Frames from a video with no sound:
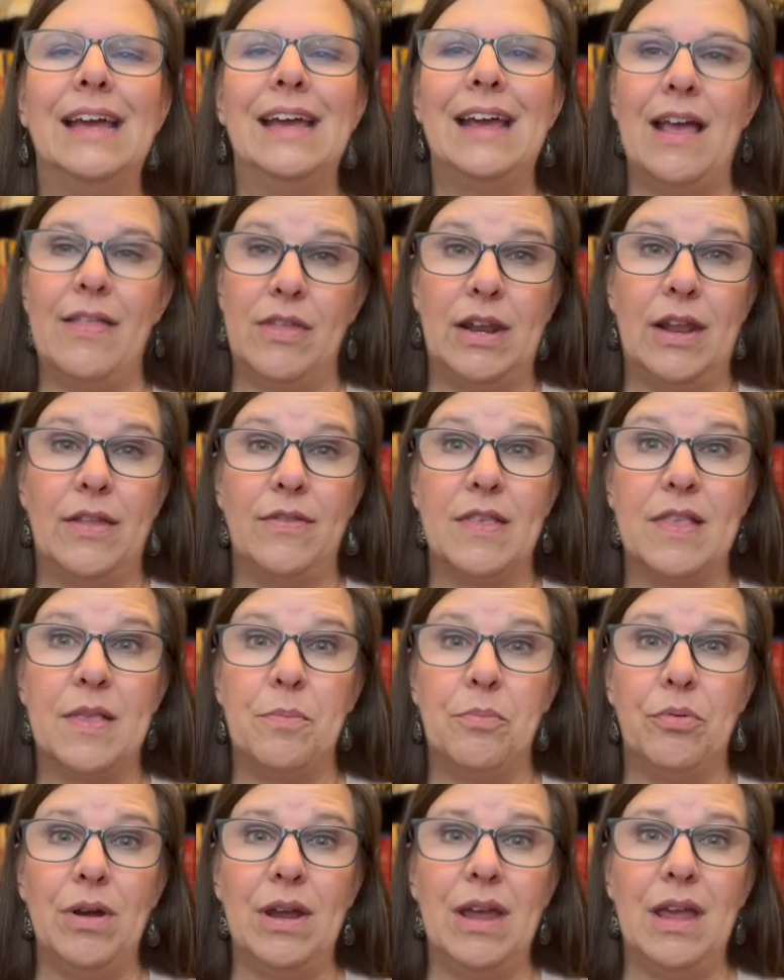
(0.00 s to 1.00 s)
And then in the
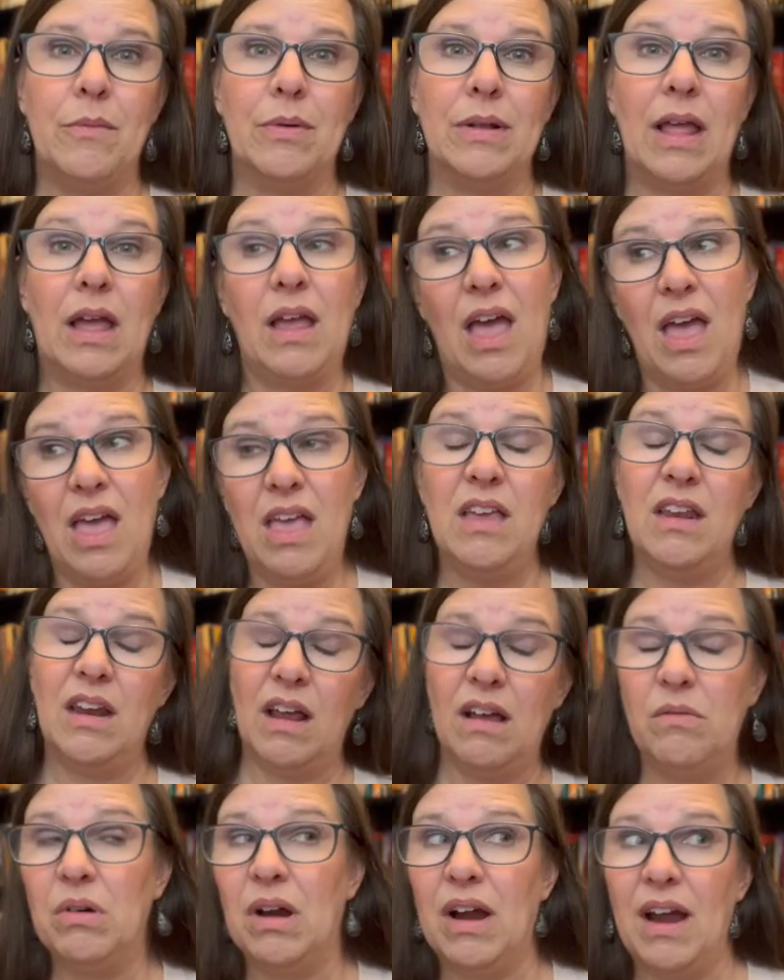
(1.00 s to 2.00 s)
spring, we're like, hey,
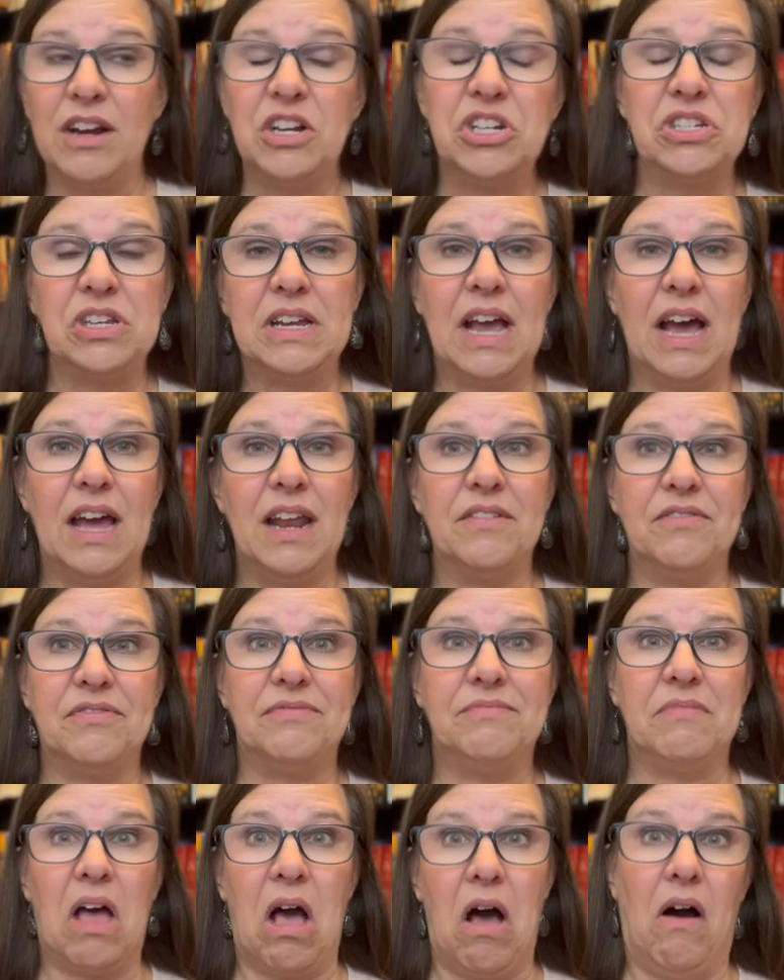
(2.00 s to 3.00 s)
we're actually kind
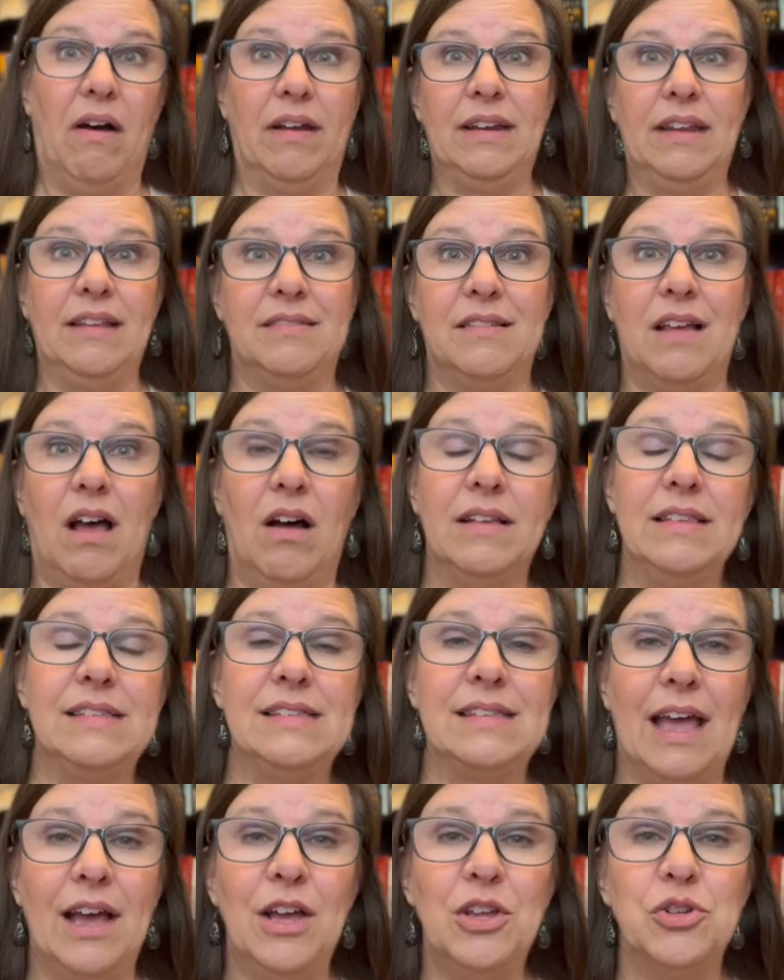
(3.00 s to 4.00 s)
of on
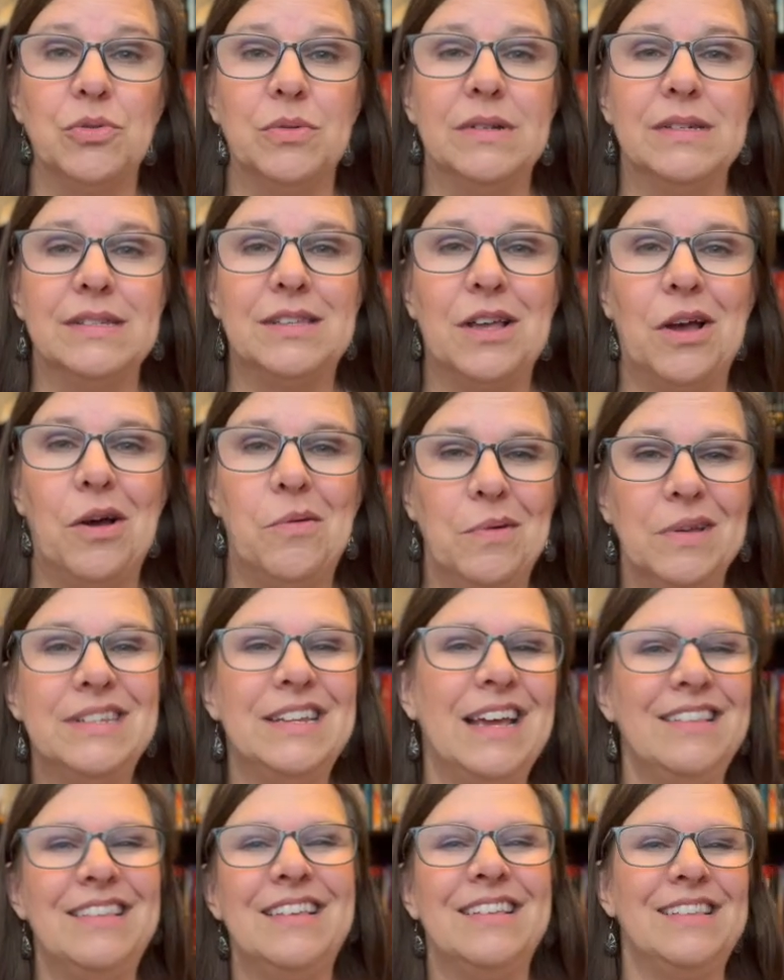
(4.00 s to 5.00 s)
schedule, so we'll
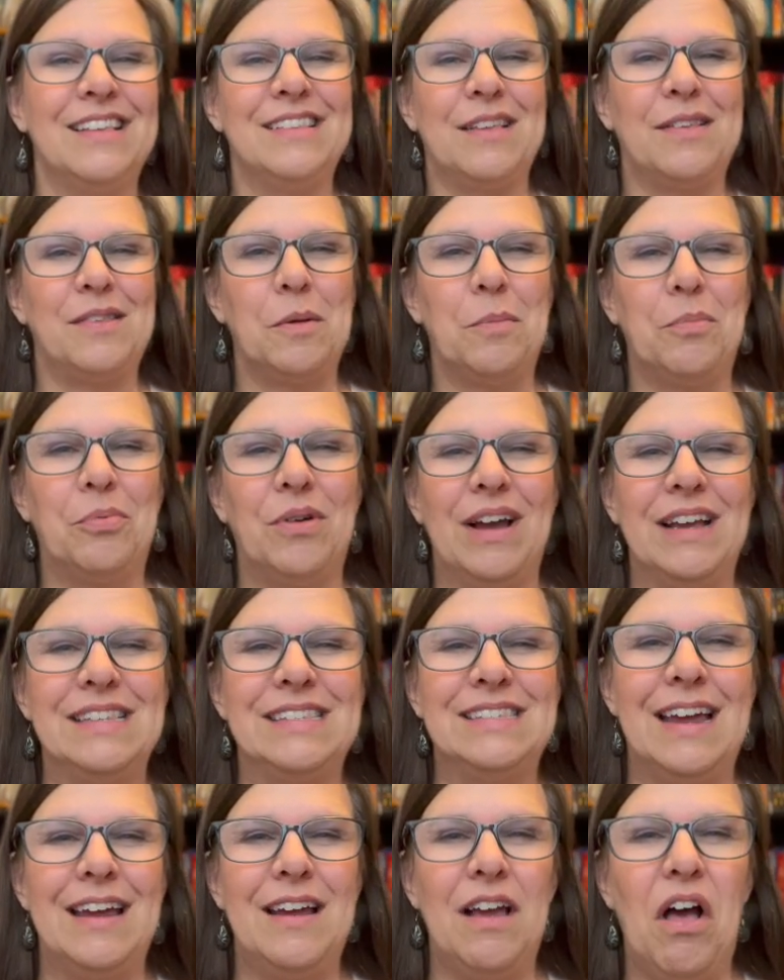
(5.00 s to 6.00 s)
take this as a surprise
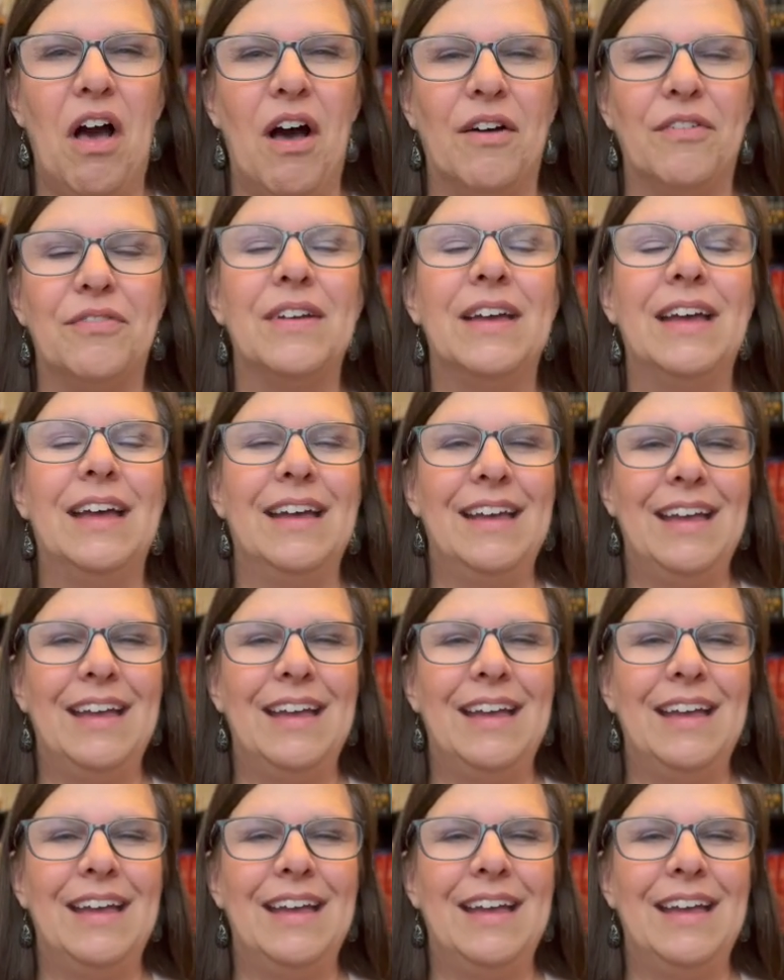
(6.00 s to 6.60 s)
day off.